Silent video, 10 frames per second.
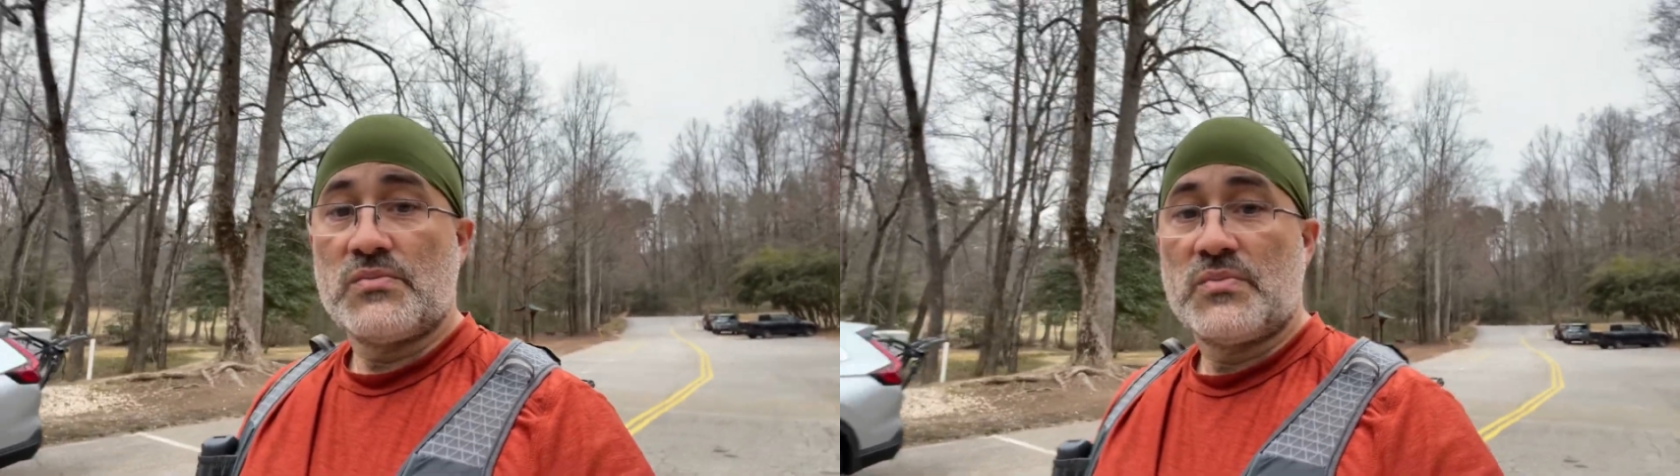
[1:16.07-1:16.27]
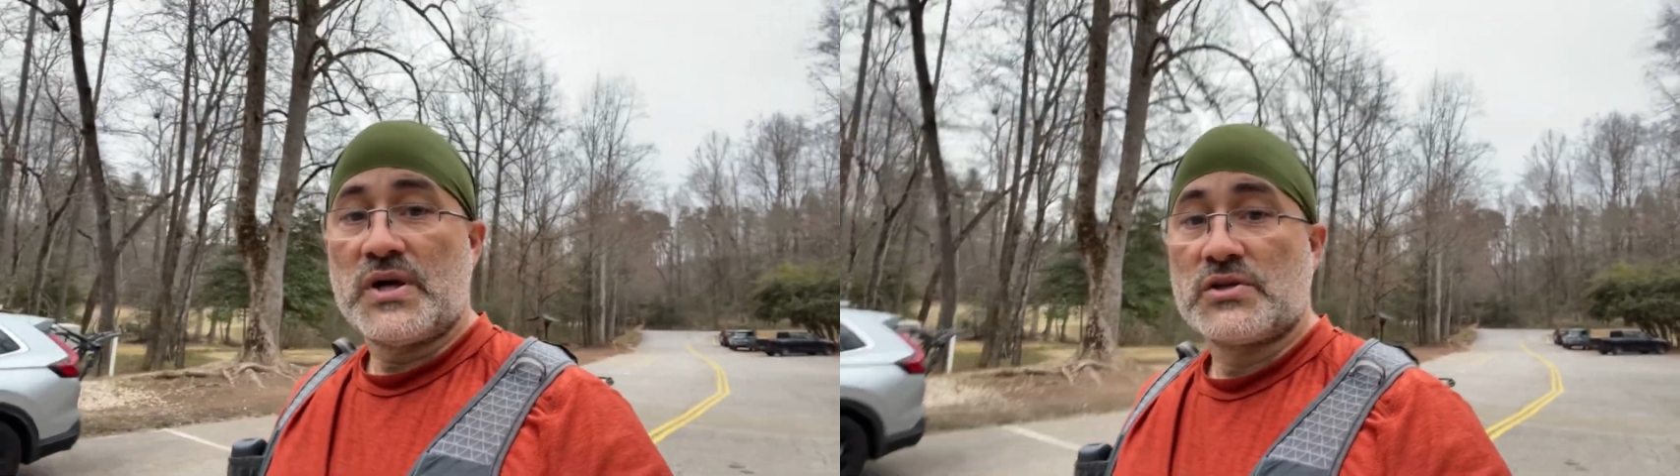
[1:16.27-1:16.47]

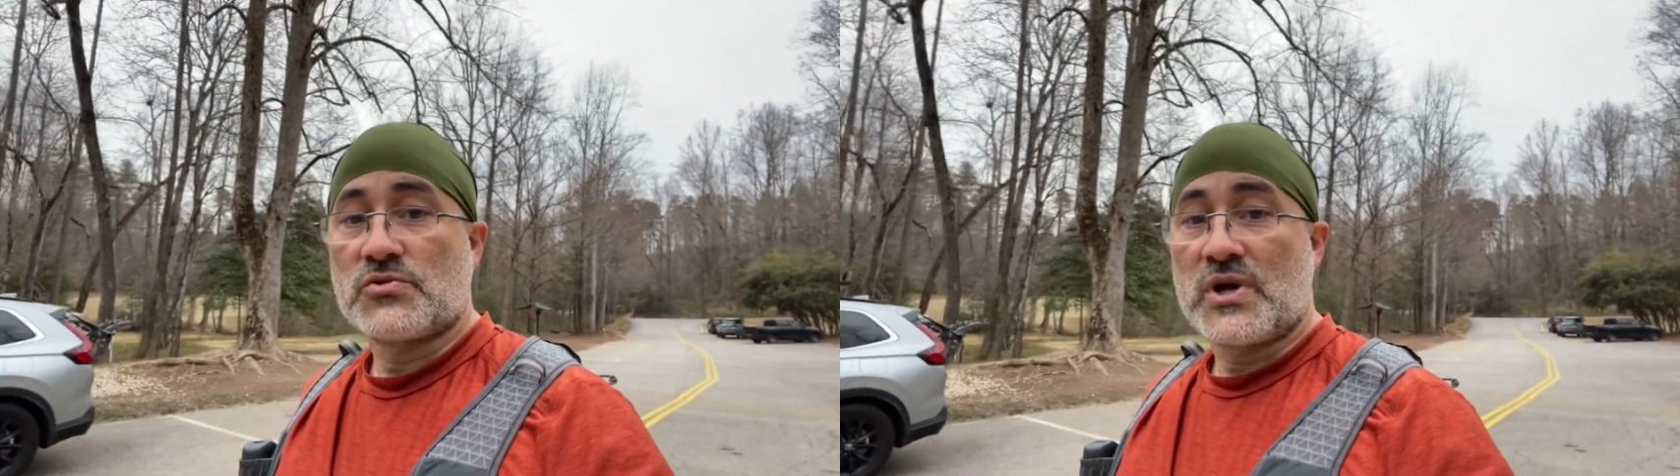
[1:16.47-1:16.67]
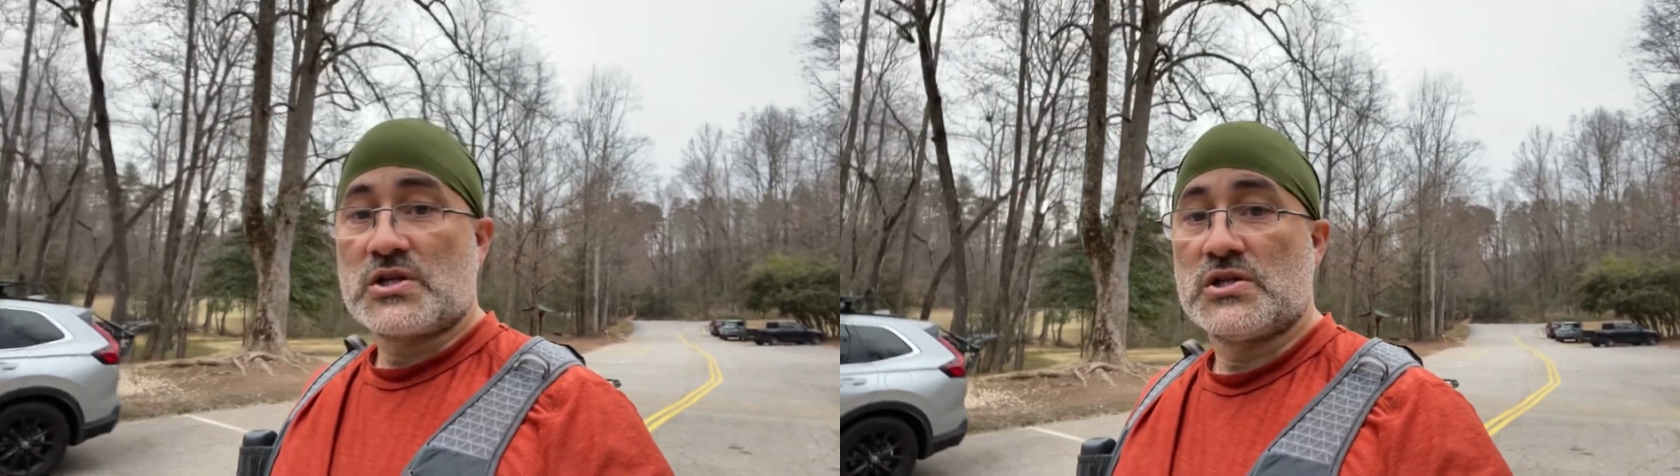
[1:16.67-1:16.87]
bike
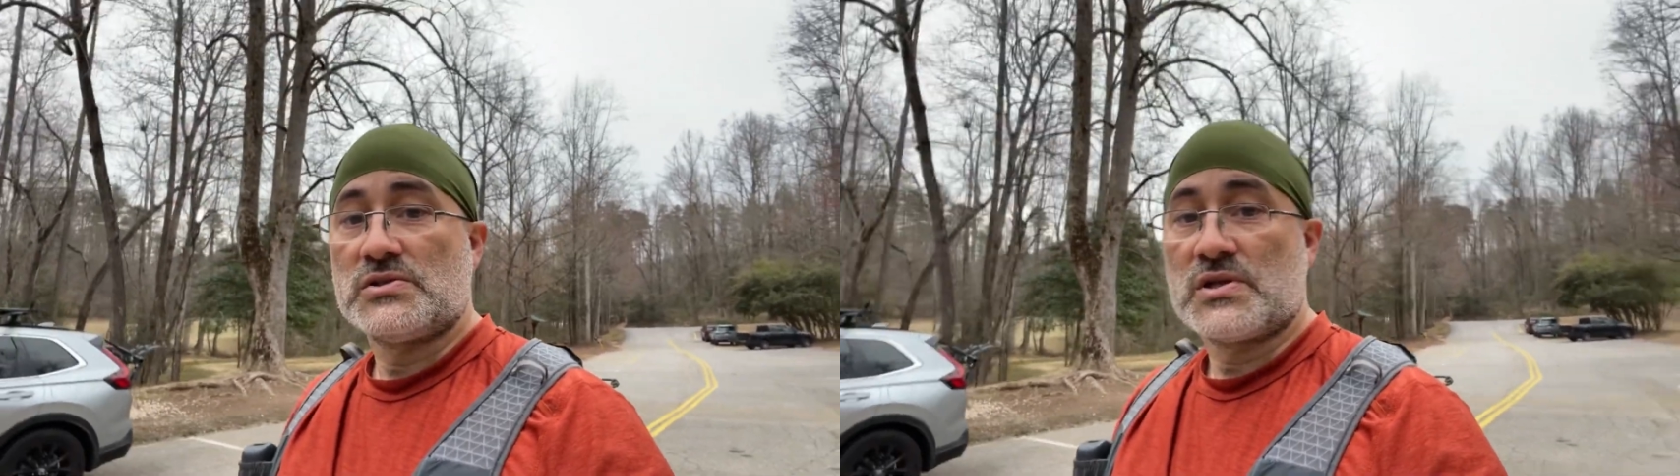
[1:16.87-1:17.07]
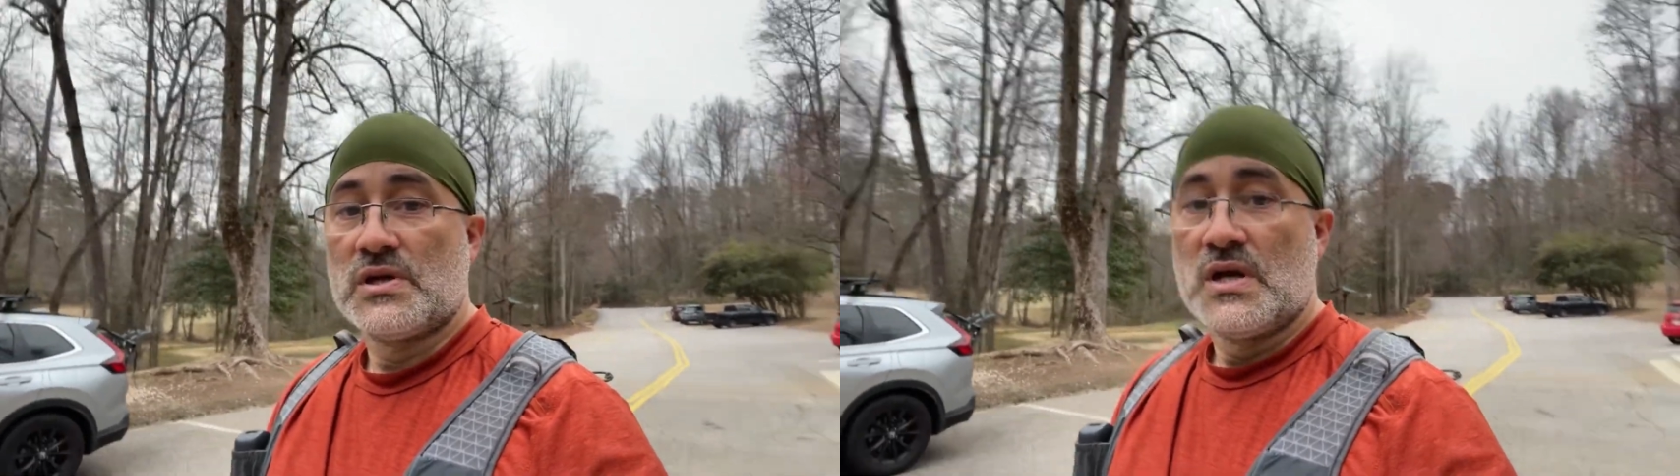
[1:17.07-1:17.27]
directions
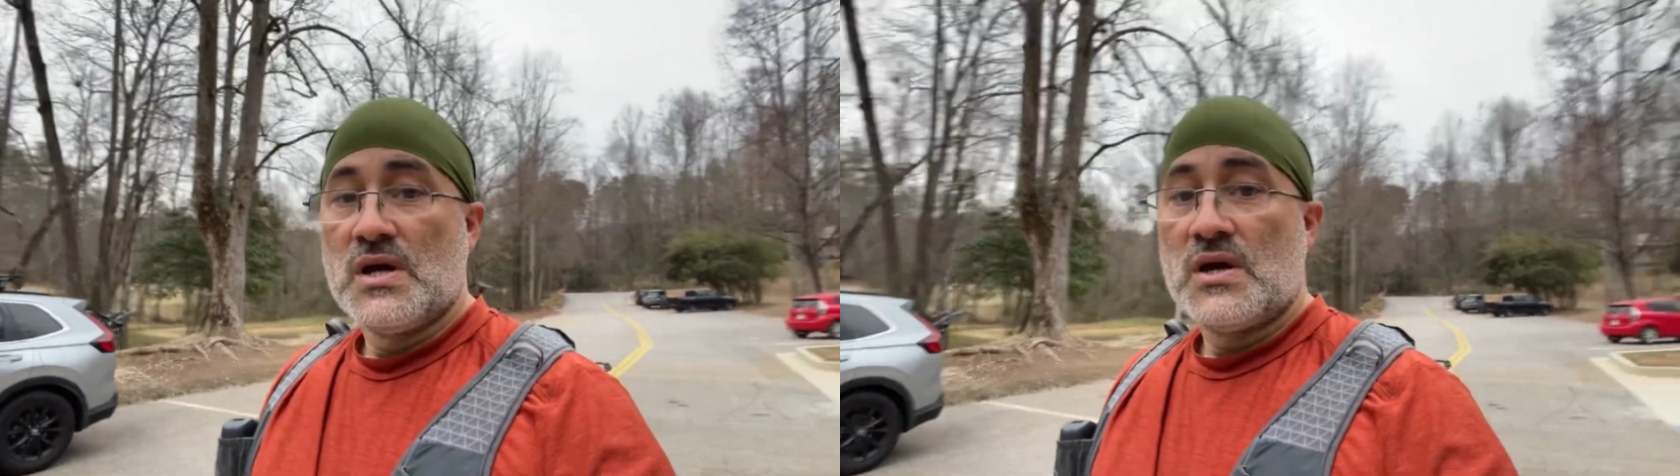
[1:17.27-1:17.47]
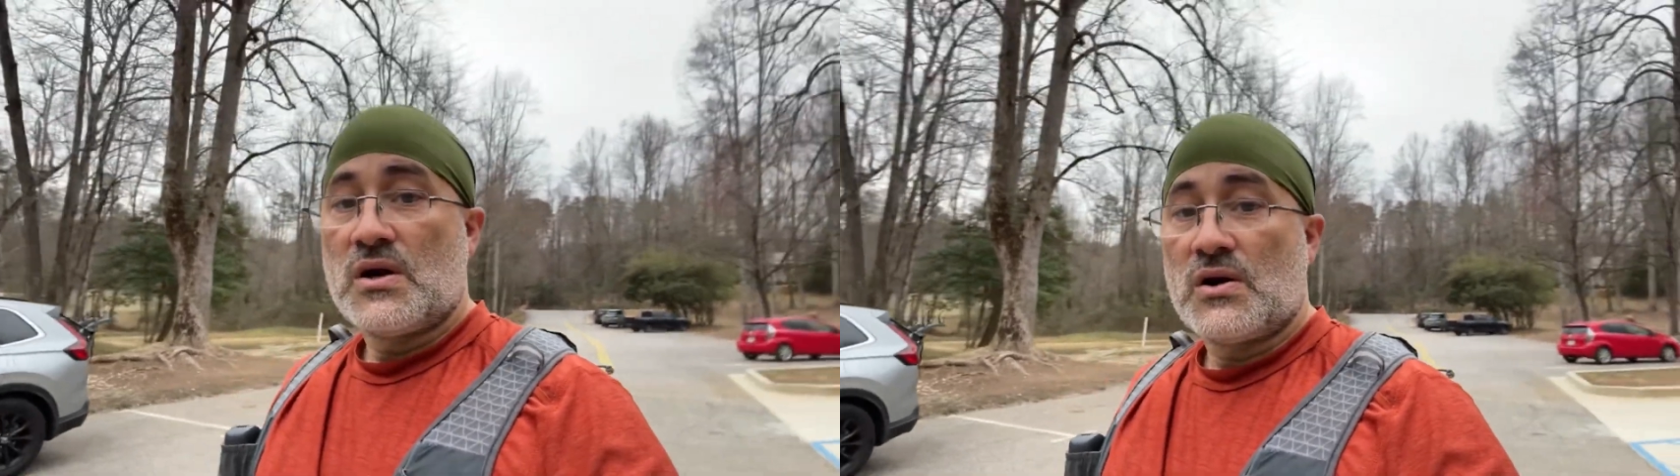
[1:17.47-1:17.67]

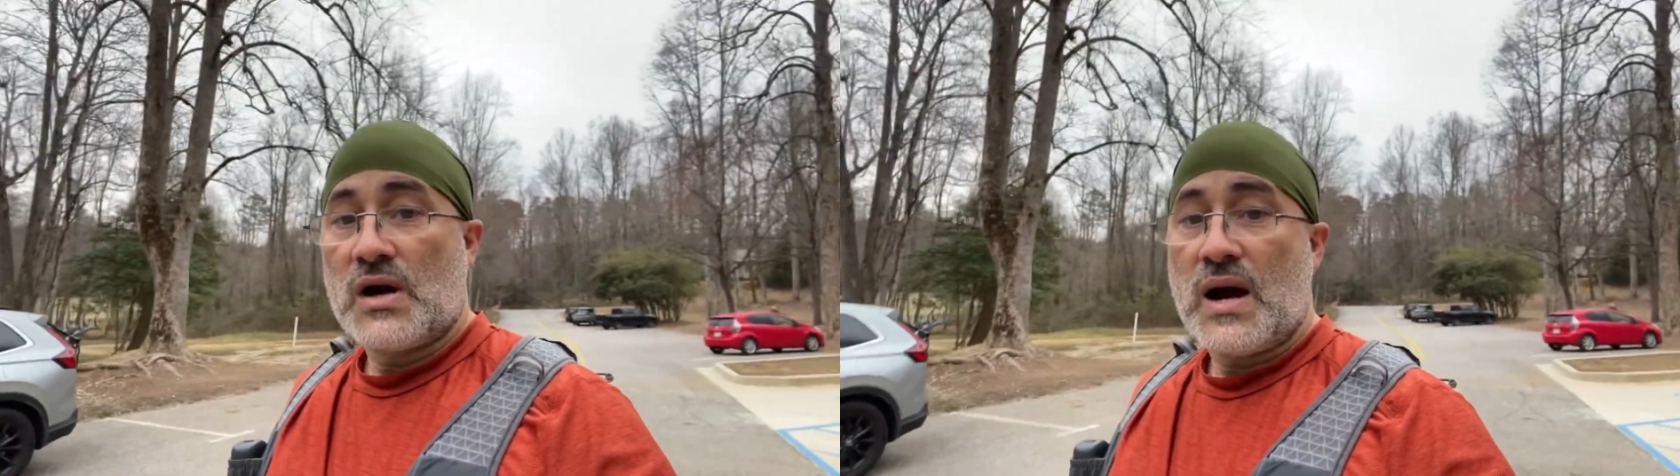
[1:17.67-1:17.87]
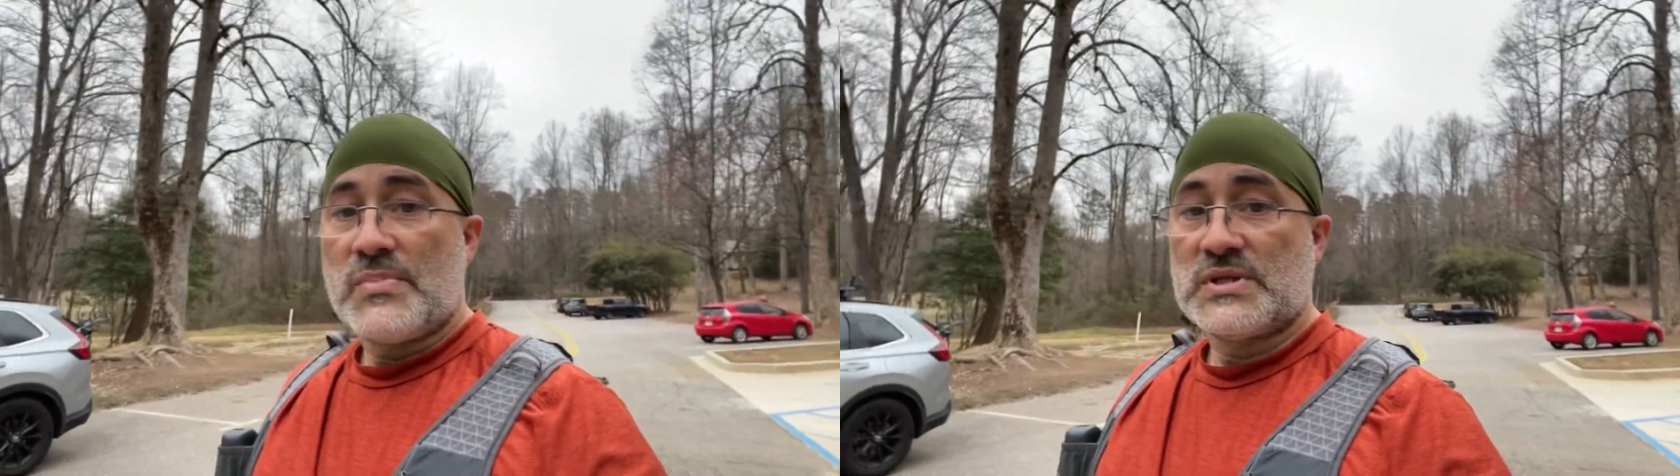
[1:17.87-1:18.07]
are
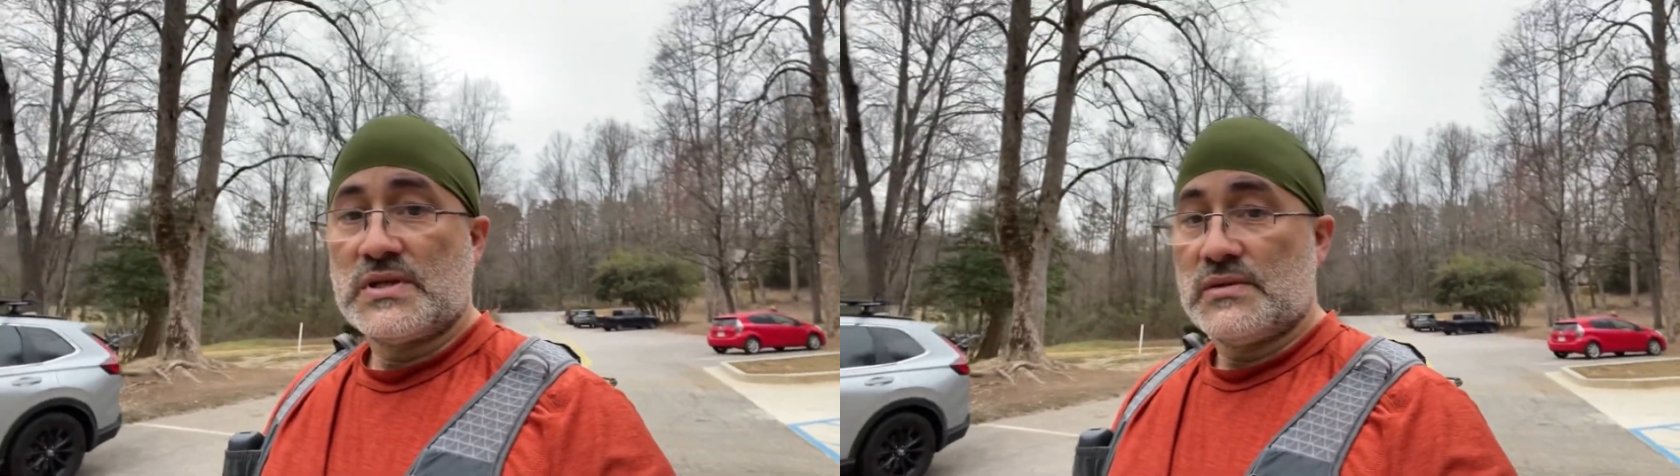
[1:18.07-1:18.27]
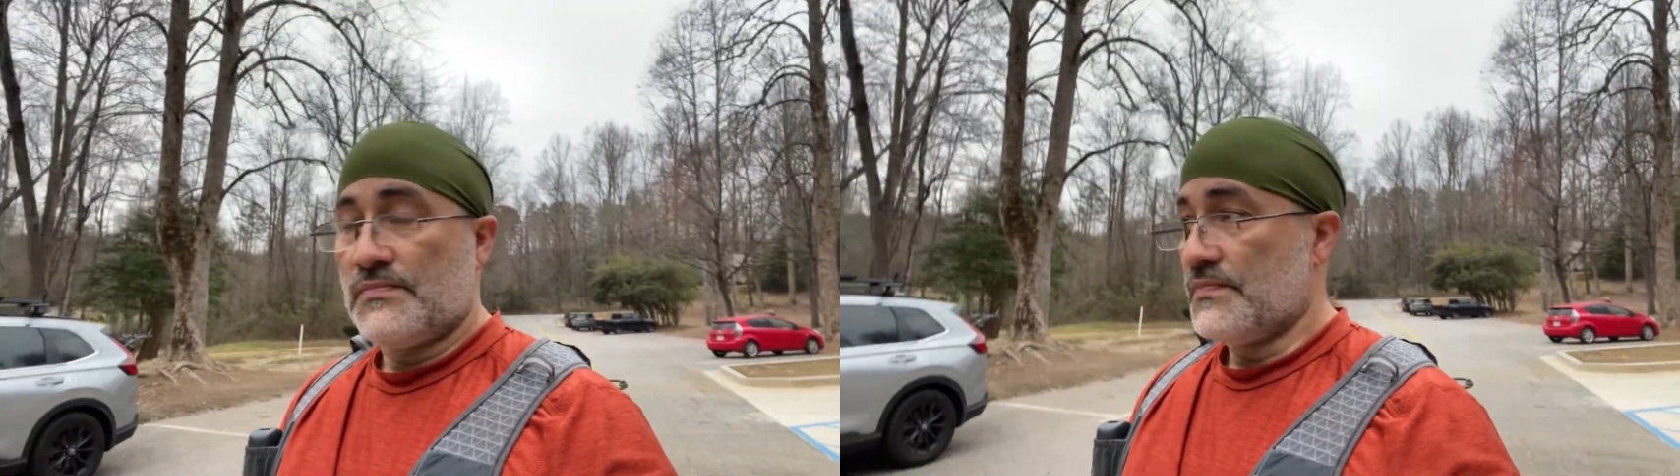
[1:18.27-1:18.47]
opposite,